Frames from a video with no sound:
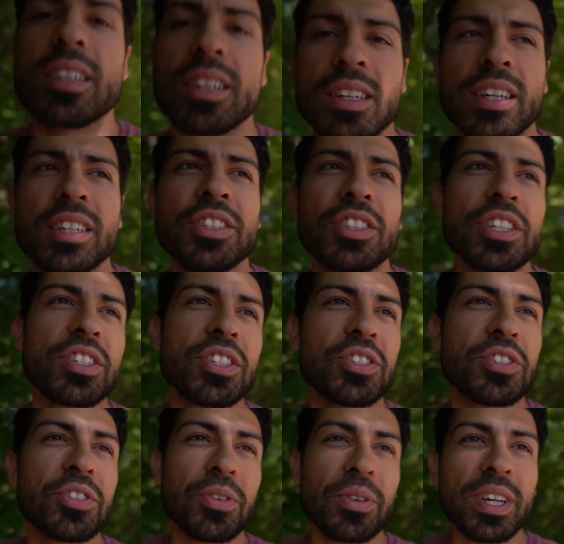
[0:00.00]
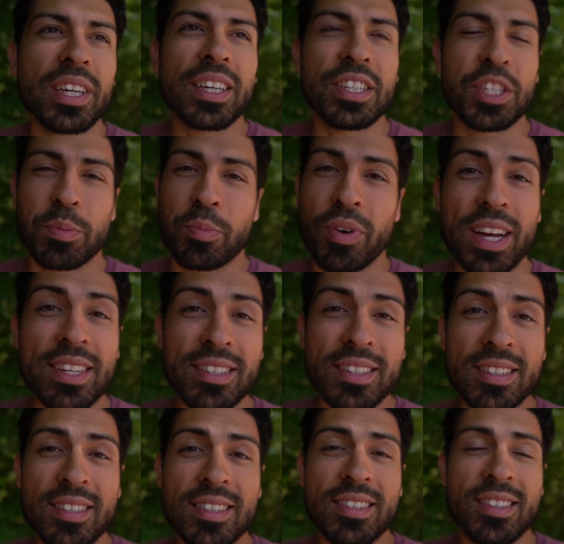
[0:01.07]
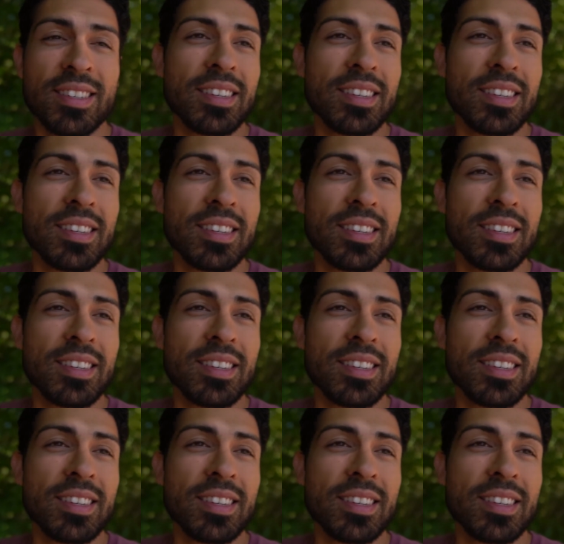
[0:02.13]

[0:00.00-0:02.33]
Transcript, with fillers: uh, and just enjoying His presence.